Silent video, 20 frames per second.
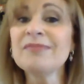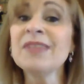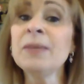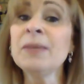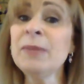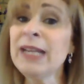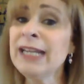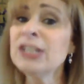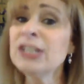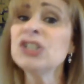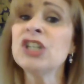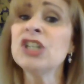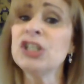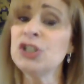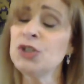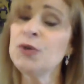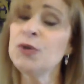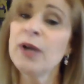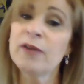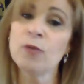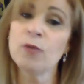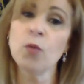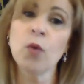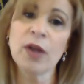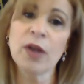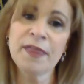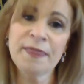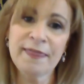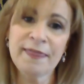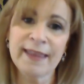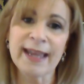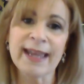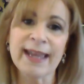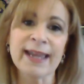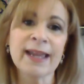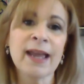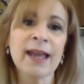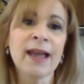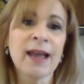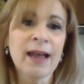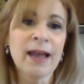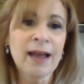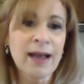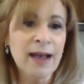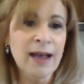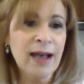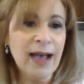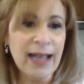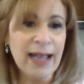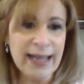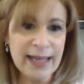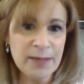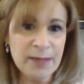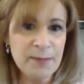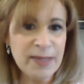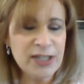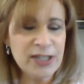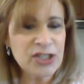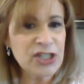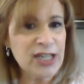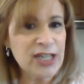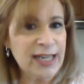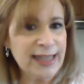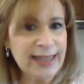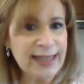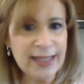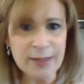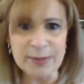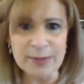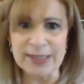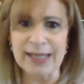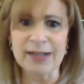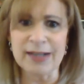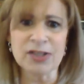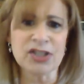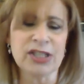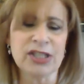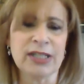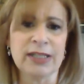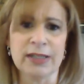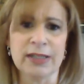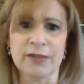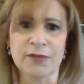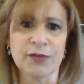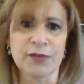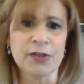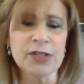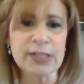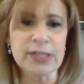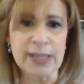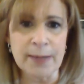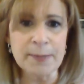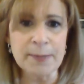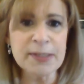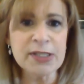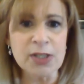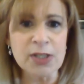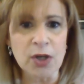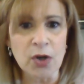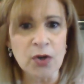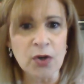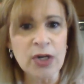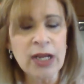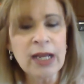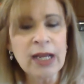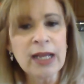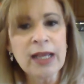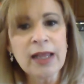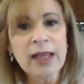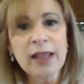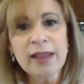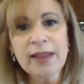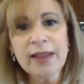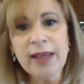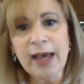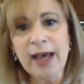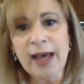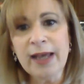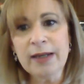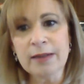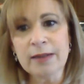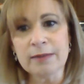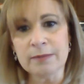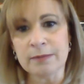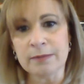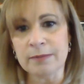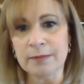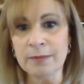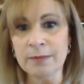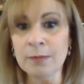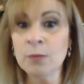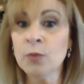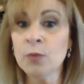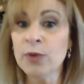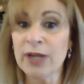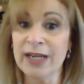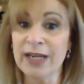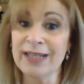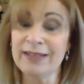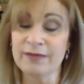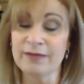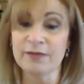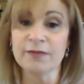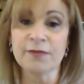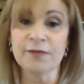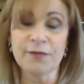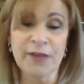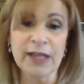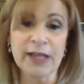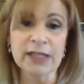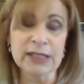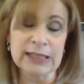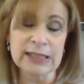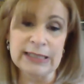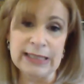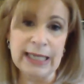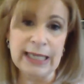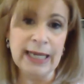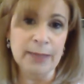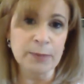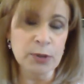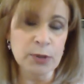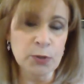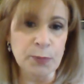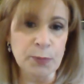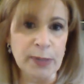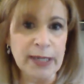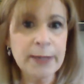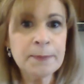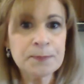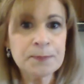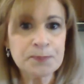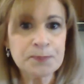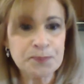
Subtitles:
But actually, I do have one thing. I had mentioned, I think it was actually in the first episode, that when I failed at Camp Loopy,